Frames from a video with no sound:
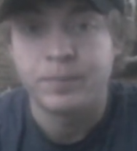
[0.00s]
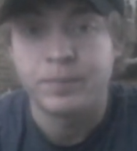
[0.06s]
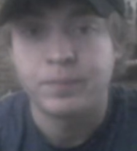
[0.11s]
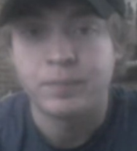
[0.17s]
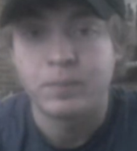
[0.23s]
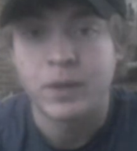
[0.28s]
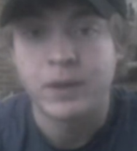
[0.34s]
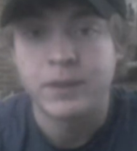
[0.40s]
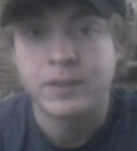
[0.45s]

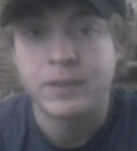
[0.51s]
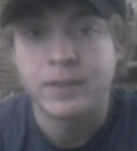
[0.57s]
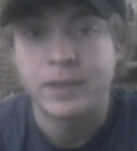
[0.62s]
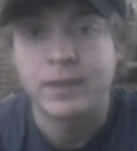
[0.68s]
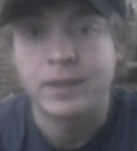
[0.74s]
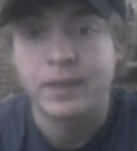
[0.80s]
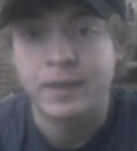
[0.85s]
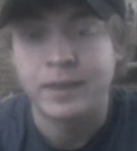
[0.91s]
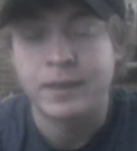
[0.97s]
mindset,
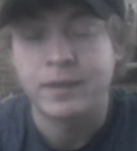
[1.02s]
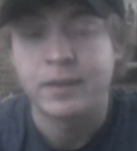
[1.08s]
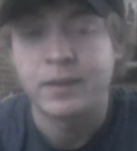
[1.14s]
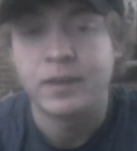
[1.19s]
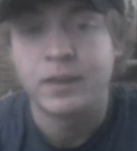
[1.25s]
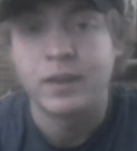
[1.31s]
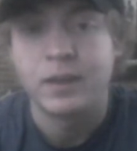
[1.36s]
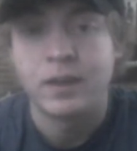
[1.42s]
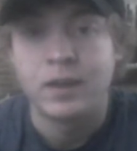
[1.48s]
and
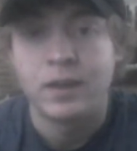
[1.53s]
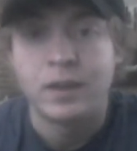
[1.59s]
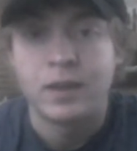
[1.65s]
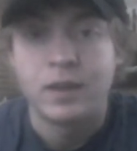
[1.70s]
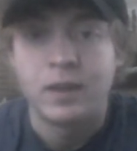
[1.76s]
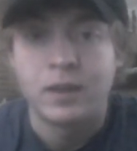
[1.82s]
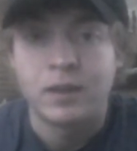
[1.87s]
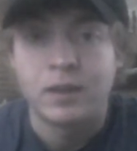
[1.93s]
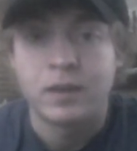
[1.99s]

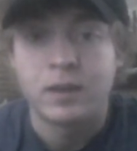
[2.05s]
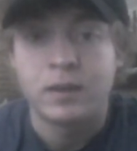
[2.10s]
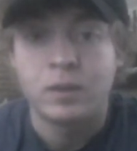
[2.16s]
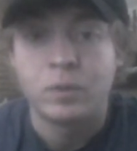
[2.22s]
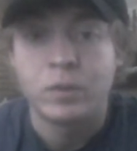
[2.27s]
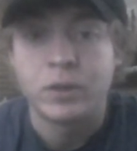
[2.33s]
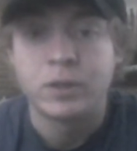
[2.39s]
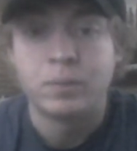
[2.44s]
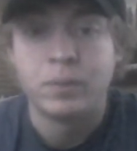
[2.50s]
we
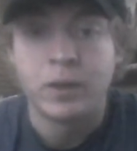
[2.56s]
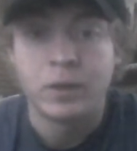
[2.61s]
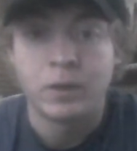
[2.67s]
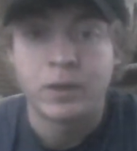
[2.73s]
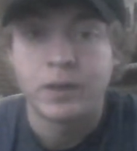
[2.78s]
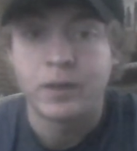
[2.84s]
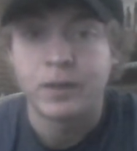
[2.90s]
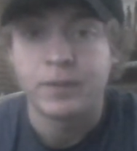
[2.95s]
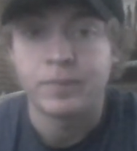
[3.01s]
should be
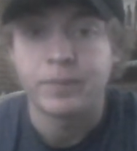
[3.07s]
okay.